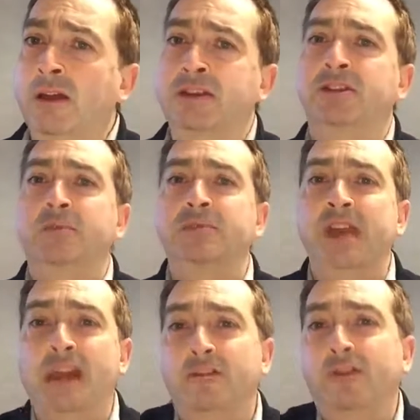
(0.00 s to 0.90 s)
Some
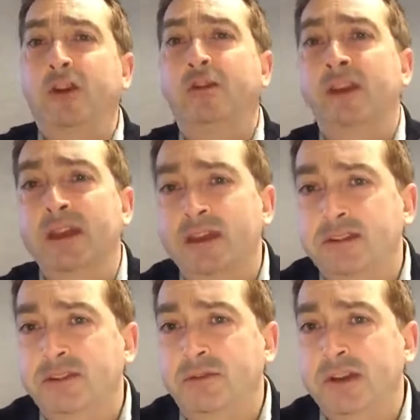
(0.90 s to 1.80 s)
take a few
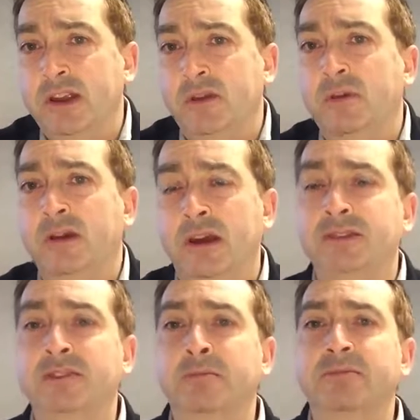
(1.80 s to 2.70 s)
years to renew, and
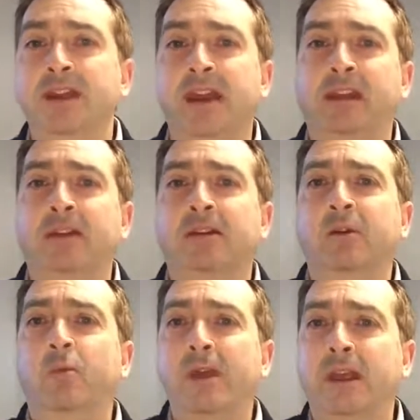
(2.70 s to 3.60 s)
some take
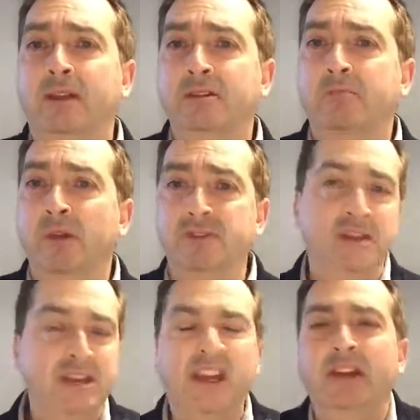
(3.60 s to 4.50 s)
weeks and months.
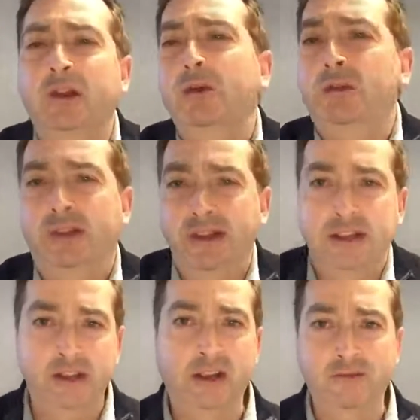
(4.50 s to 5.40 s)
And you can Google this
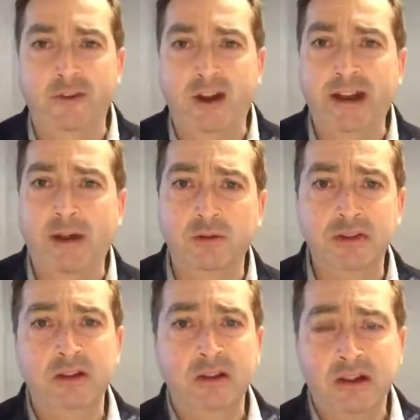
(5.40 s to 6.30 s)
and you can find
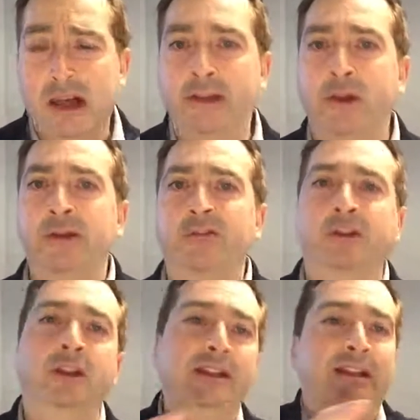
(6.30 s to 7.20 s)
out. I'm going off
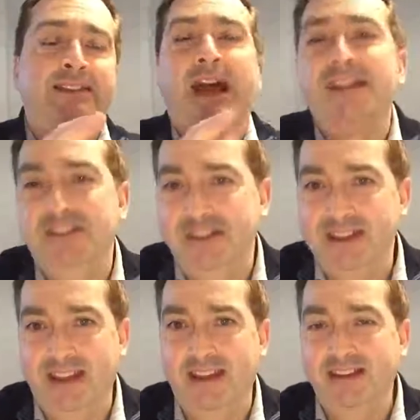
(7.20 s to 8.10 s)
on a little
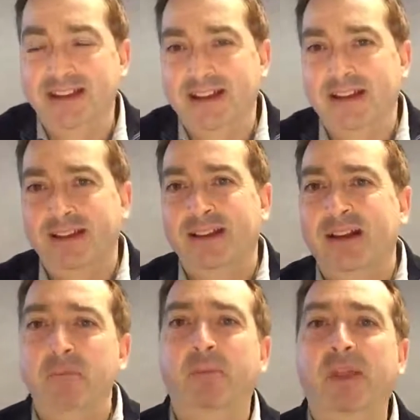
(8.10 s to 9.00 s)
tangent here.
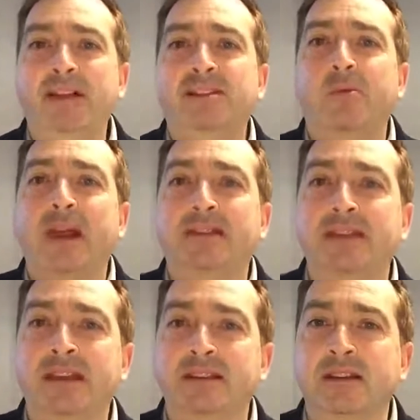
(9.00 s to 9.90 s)
But that's the way
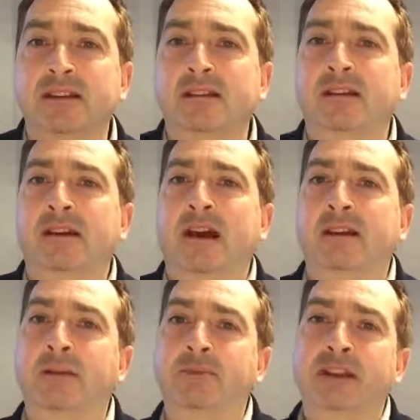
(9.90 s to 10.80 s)
it is.
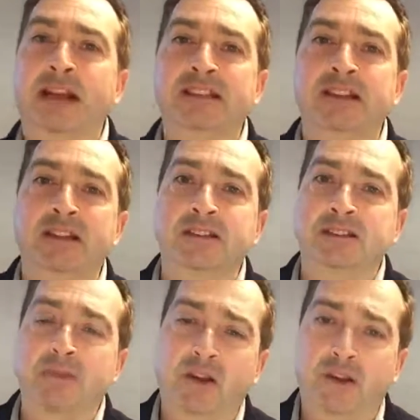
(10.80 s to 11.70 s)
And I'm relating it to
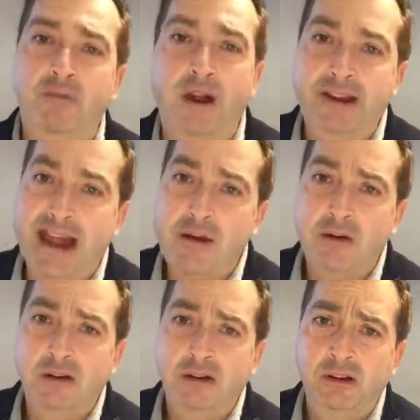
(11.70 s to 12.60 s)
smoking right now.